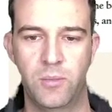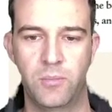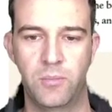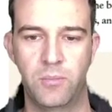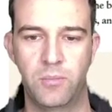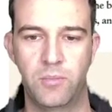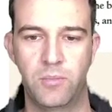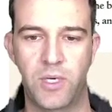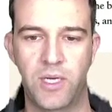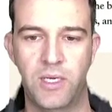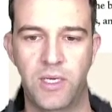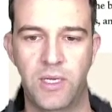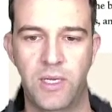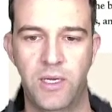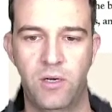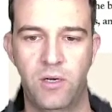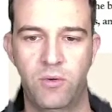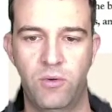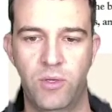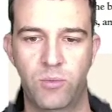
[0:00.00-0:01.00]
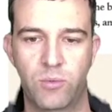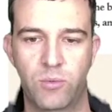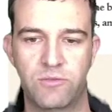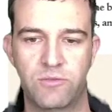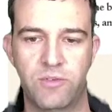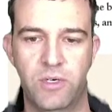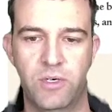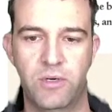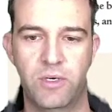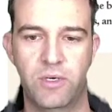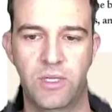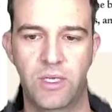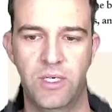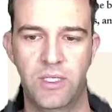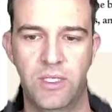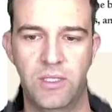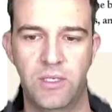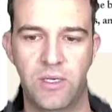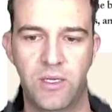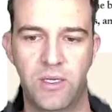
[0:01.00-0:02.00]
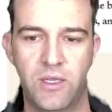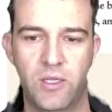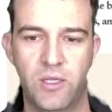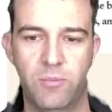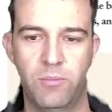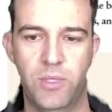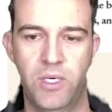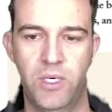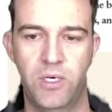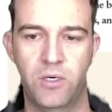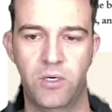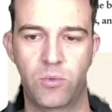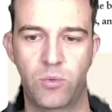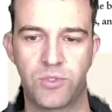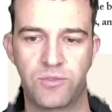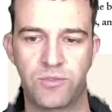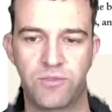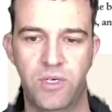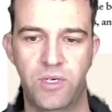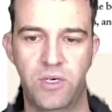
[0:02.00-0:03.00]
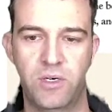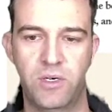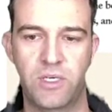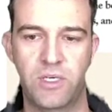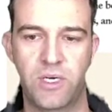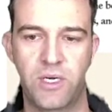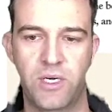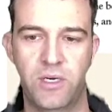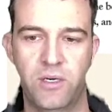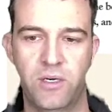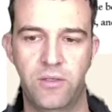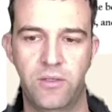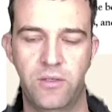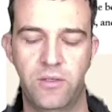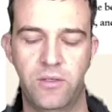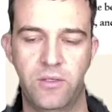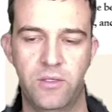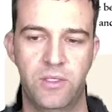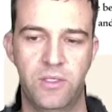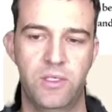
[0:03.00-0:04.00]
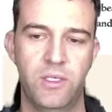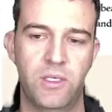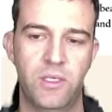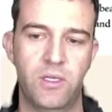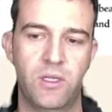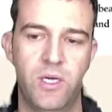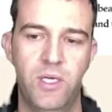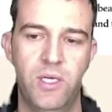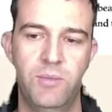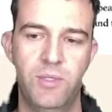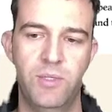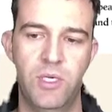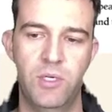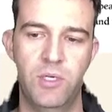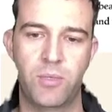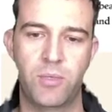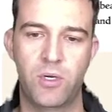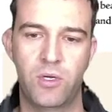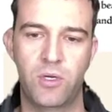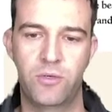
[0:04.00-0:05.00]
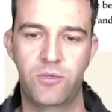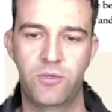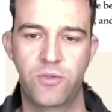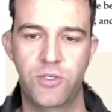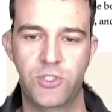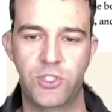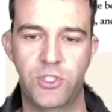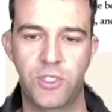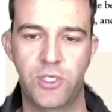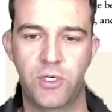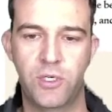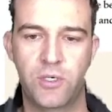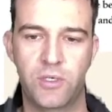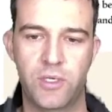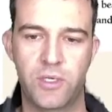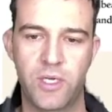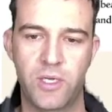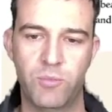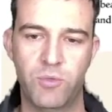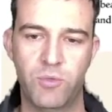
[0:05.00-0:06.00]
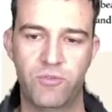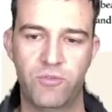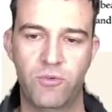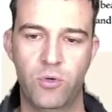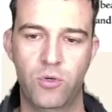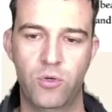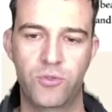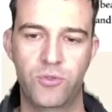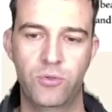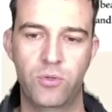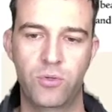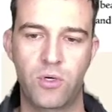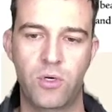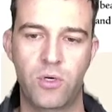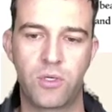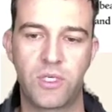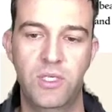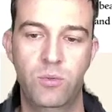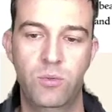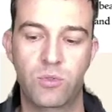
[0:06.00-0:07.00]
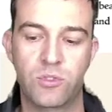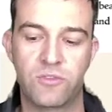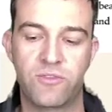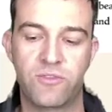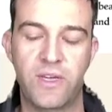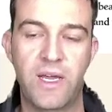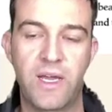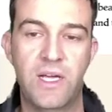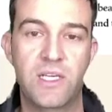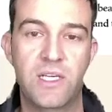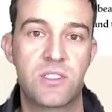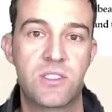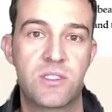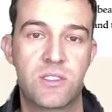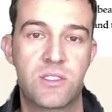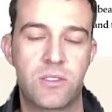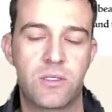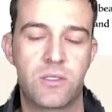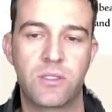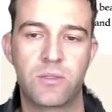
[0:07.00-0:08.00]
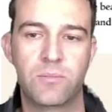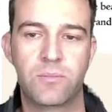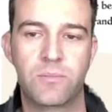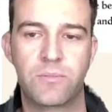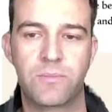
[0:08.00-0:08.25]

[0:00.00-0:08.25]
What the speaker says: By now it was very late, and the bear was very tired. He climbed up onto the chair, and before too long he was fast asleep.